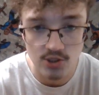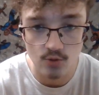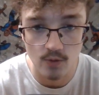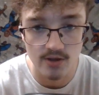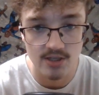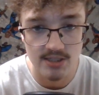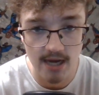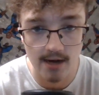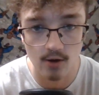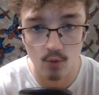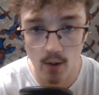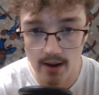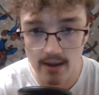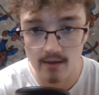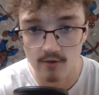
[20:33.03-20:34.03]
once Dana
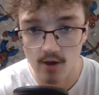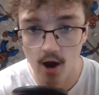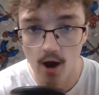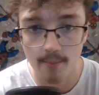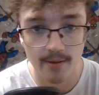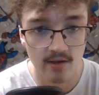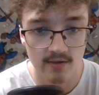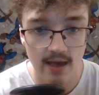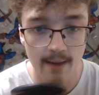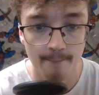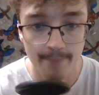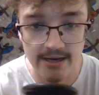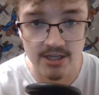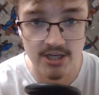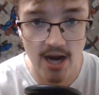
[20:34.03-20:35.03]
White is gone, because that
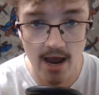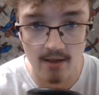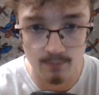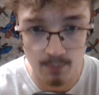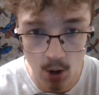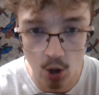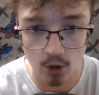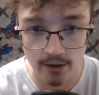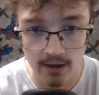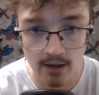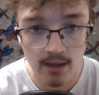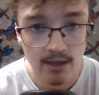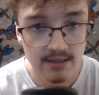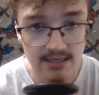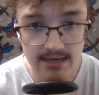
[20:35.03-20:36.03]
bitch-ass Baldy
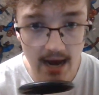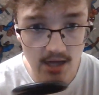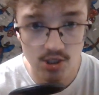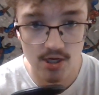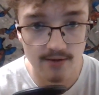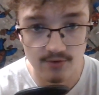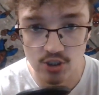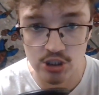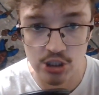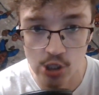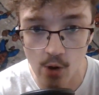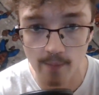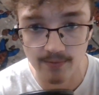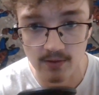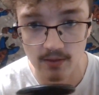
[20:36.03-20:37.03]
did not even show
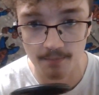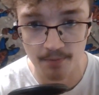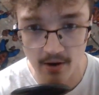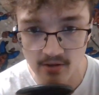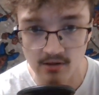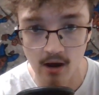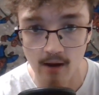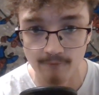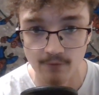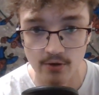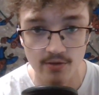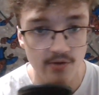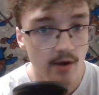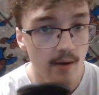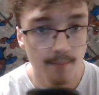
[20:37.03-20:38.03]
up to the press
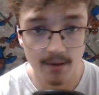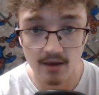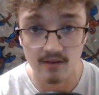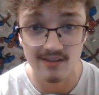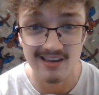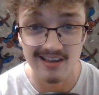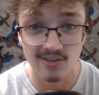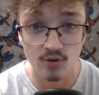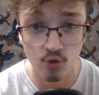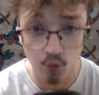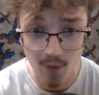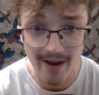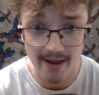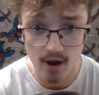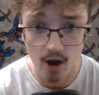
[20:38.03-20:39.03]
conference because he is
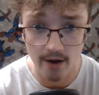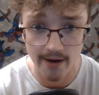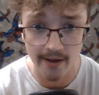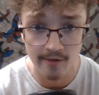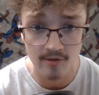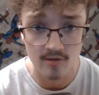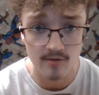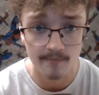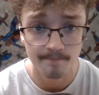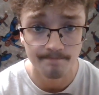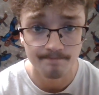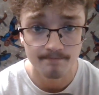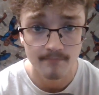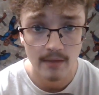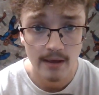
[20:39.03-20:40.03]
quitting on us.
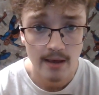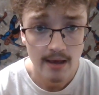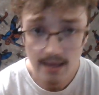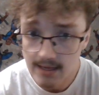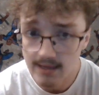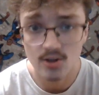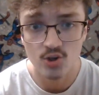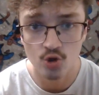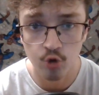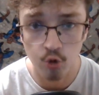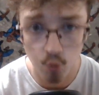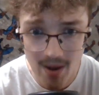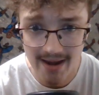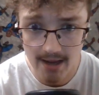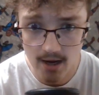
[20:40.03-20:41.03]
He is
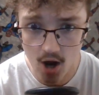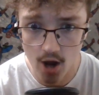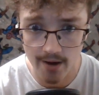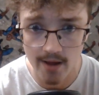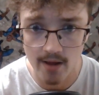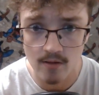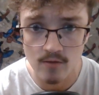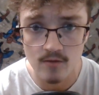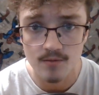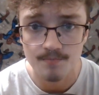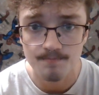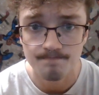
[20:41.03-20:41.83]
quitting on us.